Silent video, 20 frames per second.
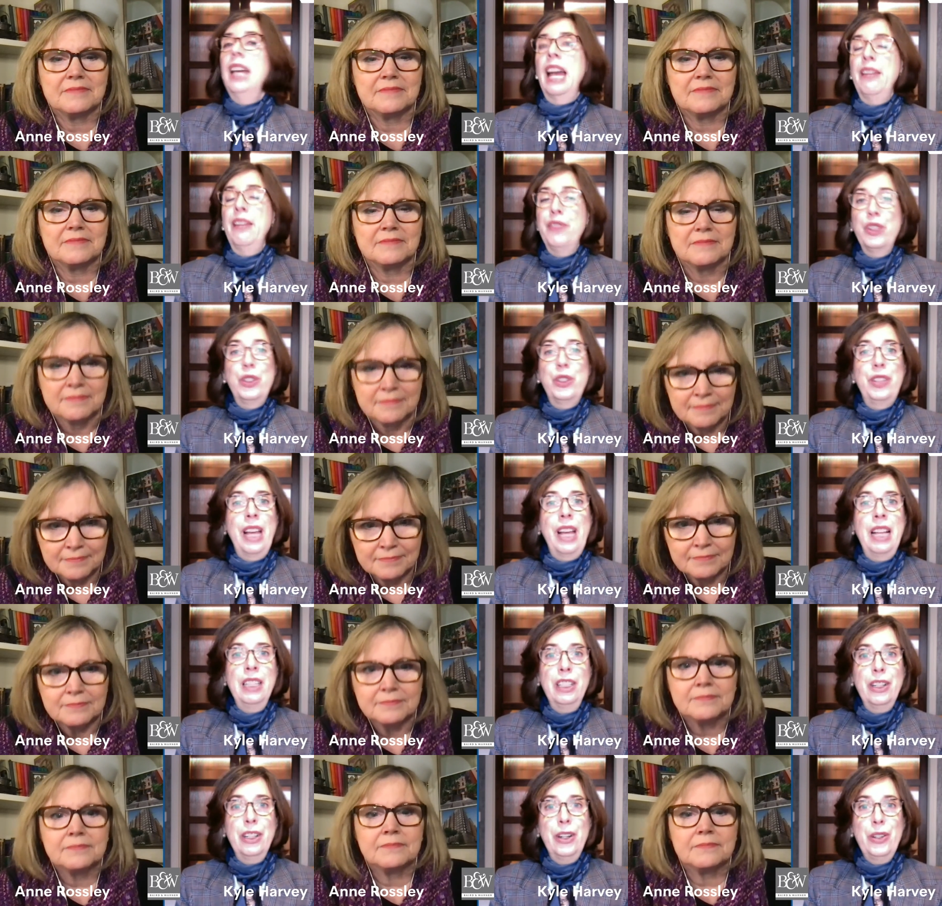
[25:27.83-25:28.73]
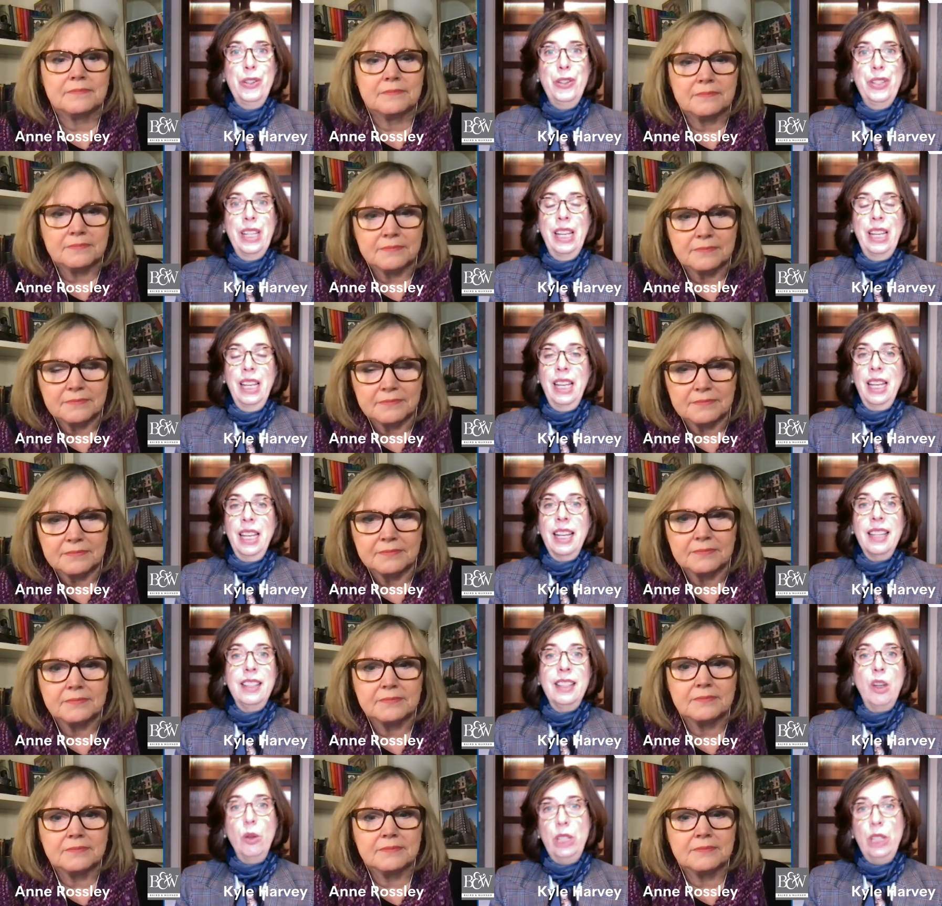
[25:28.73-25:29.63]
Speaker 1: And for sellers,
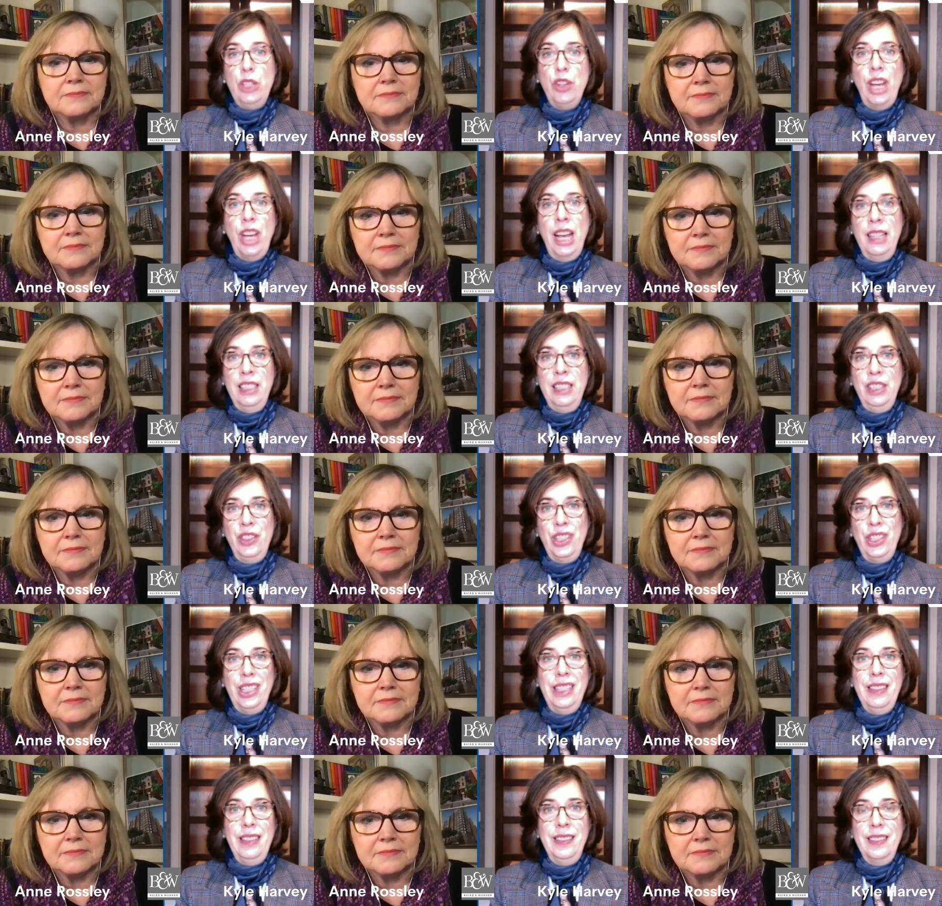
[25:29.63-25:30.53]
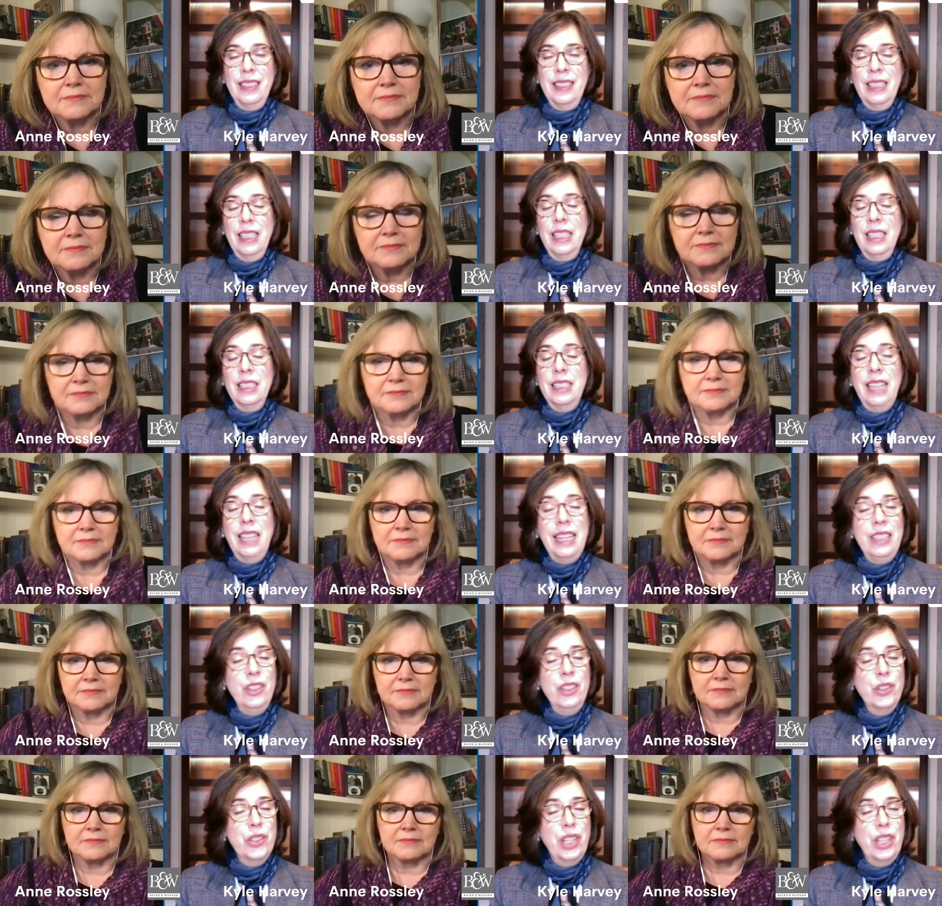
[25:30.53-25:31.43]
the only challenge is
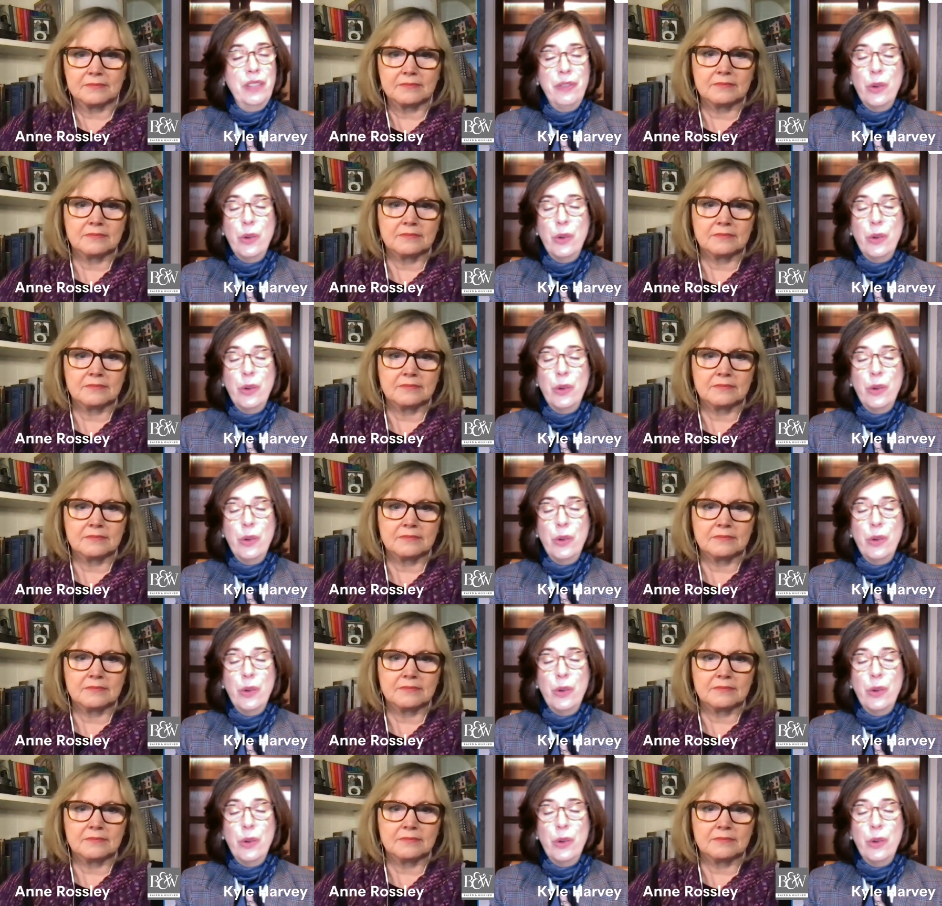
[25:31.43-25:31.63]
getting yourself